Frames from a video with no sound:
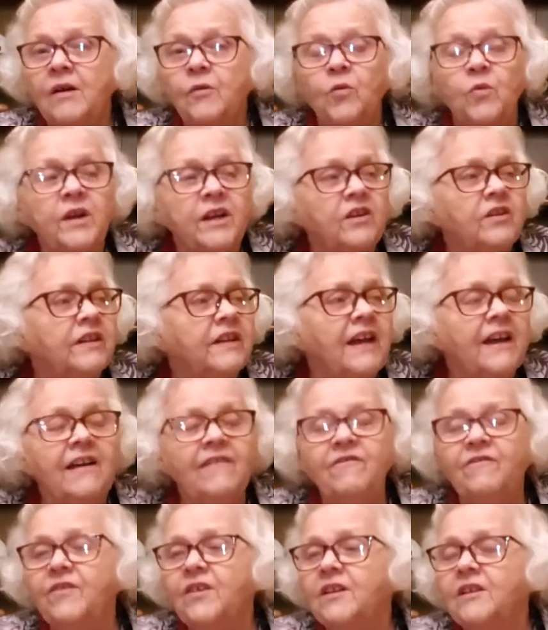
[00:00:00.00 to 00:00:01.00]
We could
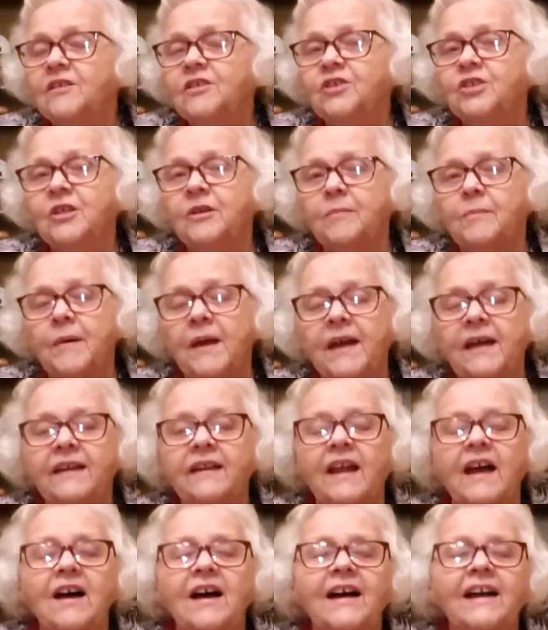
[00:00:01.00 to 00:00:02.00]
have fellowship, and
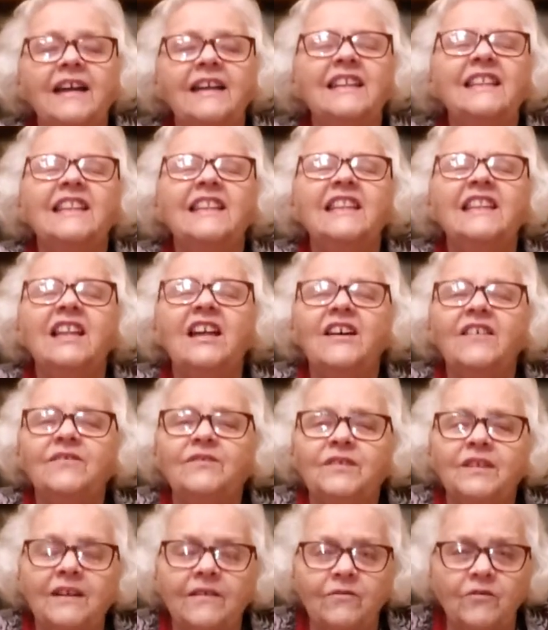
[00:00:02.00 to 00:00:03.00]
I
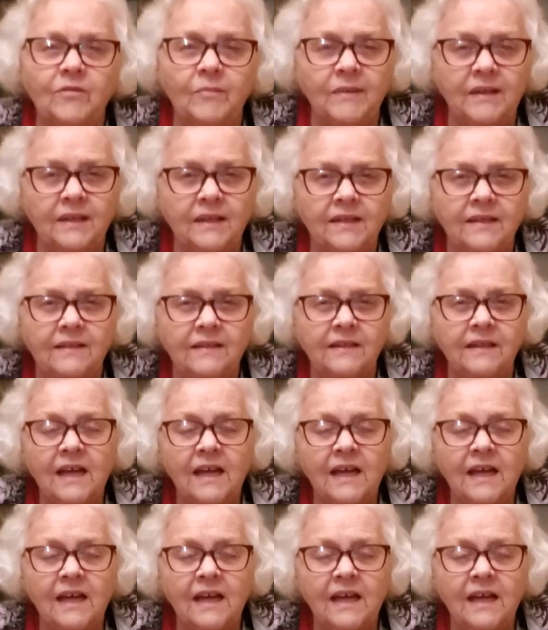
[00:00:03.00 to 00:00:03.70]
loved every minute.